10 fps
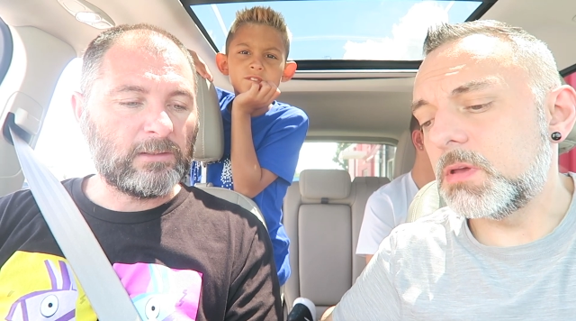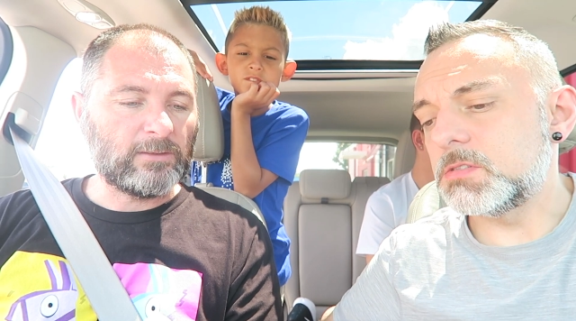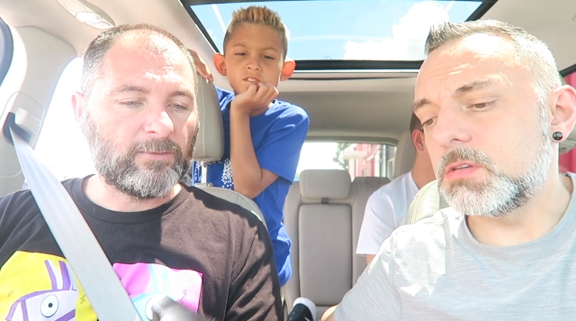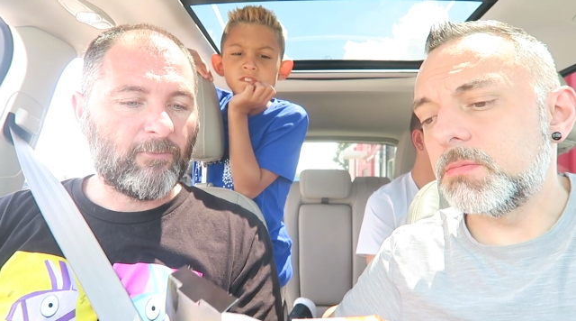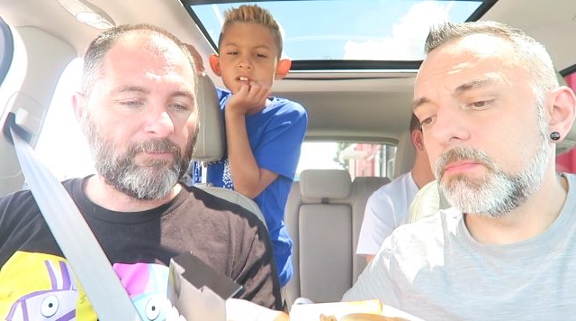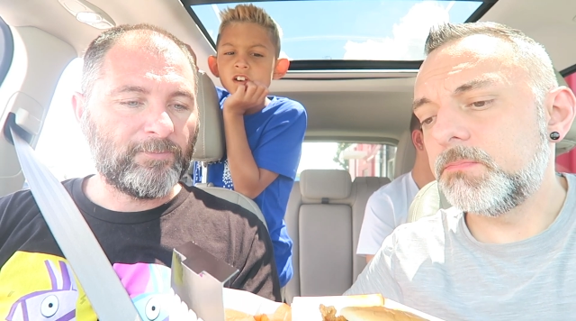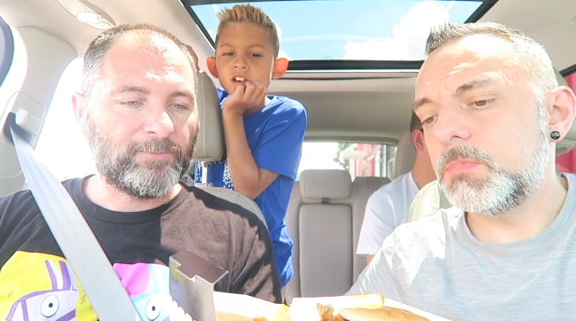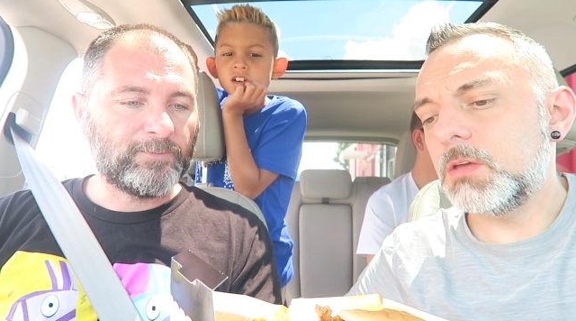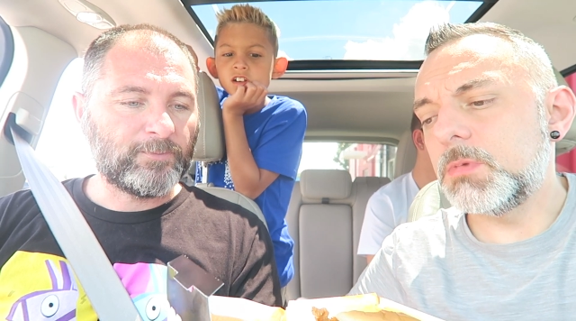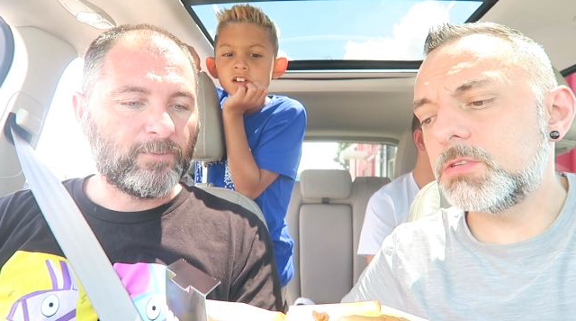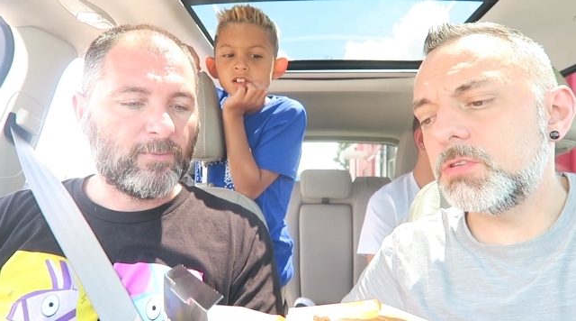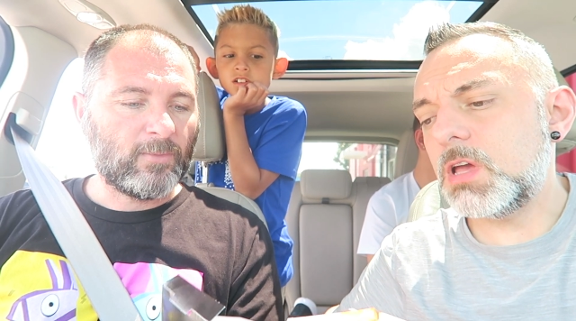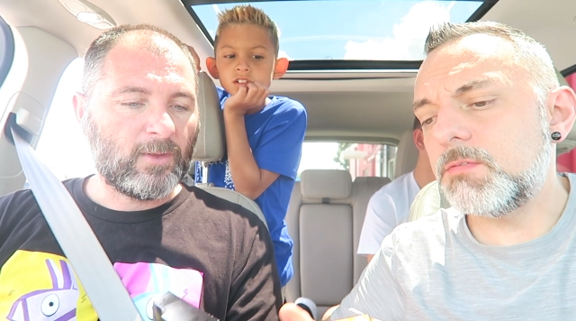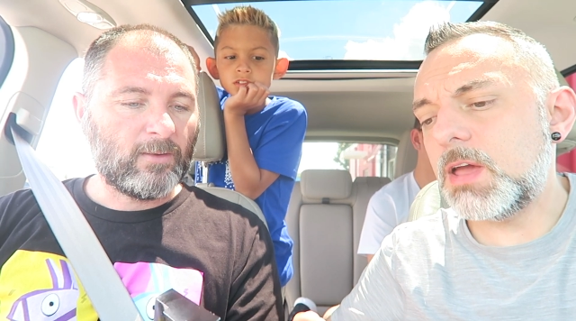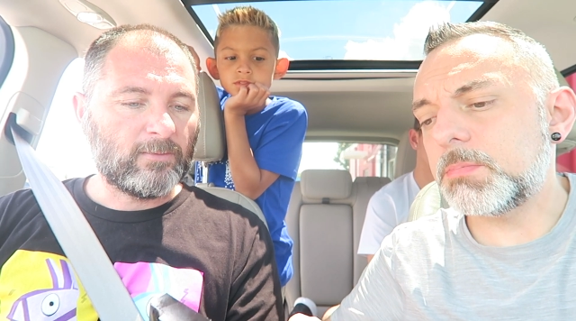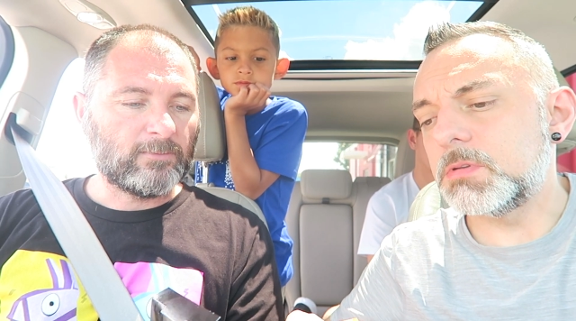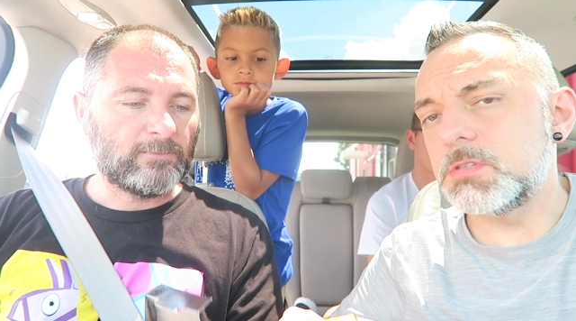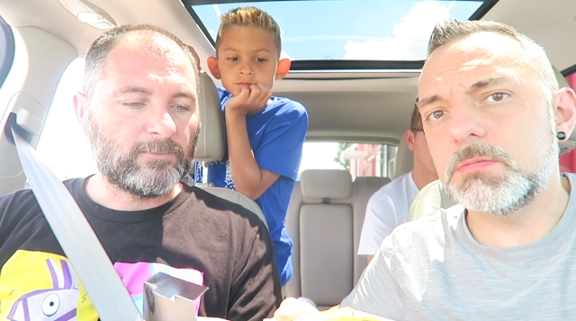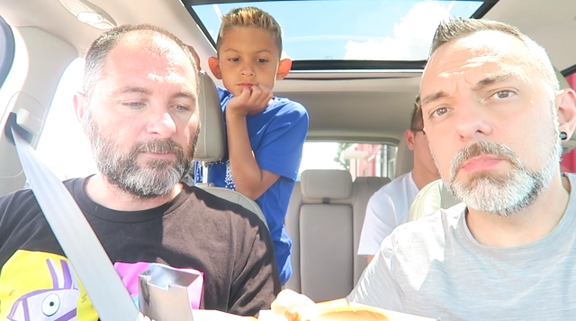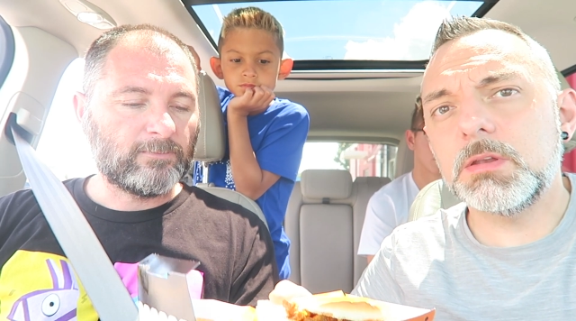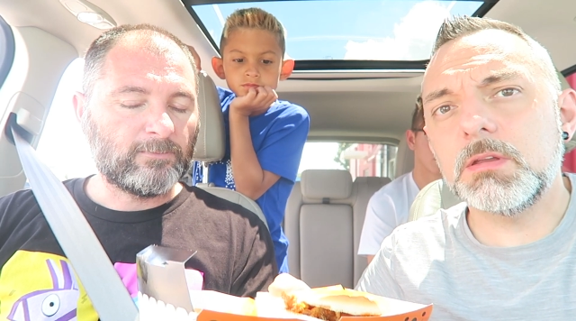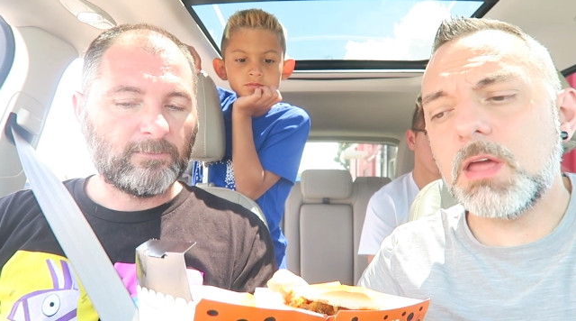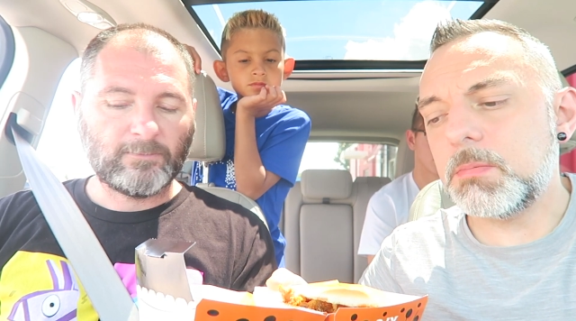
Speaker 1: messy. You make sure you have napkins, plenty of